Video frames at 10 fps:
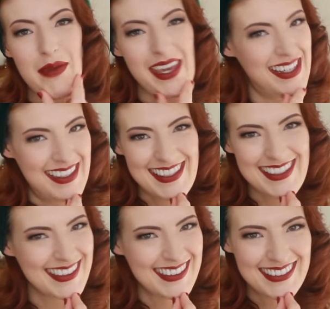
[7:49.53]

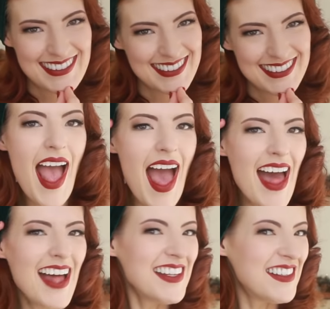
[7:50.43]
beards.
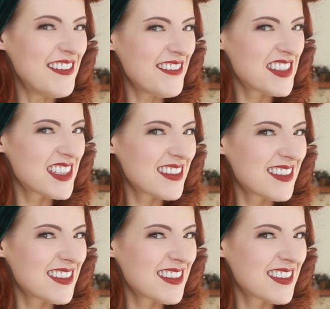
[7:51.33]
Elves.